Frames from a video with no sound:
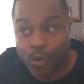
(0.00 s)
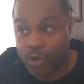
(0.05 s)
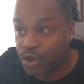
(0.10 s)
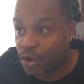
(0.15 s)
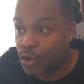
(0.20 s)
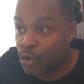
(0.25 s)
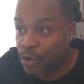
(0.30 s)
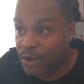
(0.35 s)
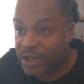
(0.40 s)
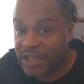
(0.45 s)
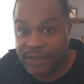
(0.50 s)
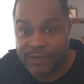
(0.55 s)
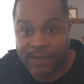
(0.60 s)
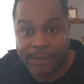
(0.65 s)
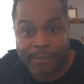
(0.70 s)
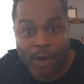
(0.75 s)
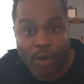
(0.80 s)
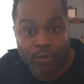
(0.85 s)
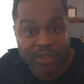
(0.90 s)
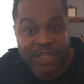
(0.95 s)
The court even
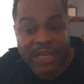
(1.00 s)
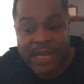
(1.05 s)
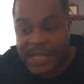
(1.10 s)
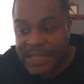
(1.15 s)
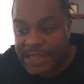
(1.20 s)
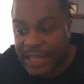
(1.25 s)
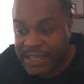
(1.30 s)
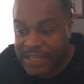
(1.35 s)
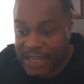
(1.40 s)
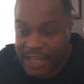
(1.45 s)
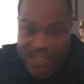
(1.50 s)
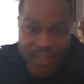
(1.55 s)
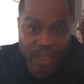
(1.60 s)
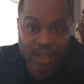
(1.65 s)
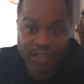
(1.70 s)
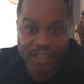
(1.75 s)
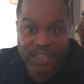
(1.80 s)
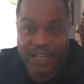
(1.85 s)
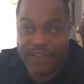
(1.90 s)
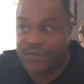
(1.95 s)
notes that, yes, a
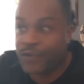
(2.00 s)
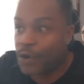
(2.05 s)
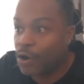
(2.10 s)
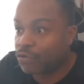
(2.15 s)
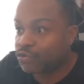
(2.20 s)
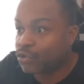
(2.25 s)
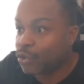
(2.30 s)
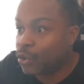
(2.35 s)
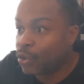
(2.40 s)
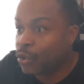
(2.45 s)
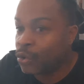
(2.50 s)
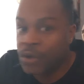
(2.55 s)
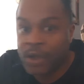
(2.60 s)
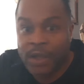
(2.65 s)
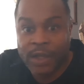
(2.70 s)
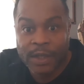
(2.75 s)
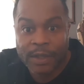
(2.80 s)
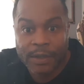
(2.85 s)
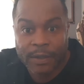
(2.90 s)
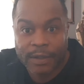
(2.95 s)
default rule
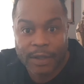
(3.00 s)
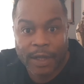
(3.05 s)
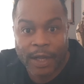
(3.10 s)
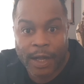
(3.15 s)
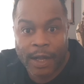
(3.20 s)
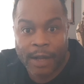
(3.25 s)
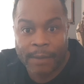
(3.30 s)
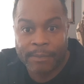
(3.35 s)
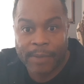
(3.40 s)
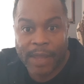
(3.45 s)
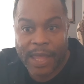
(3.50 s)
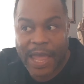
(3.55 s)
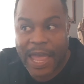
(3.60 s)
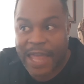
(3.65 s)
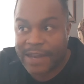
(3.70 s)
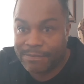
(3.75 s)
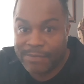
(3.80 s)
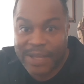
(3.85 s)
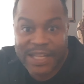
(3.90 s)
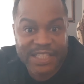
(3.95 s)

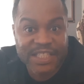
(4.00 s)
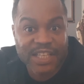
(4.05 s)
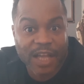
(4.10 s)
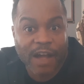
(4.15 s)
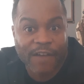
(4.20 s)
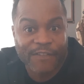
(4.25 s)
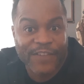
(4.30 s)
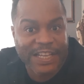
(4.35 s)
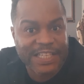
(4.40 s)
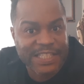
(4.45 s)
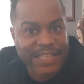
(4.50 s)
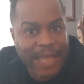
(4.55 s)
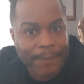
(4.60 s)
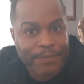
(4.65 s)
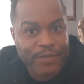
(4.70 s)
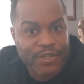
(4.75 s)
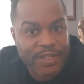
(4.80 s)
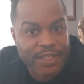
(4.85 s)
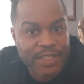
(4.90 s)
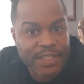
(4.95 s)
admits of
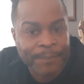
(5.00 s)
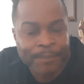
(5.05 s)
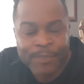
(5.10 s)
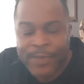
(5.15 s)
exceptions.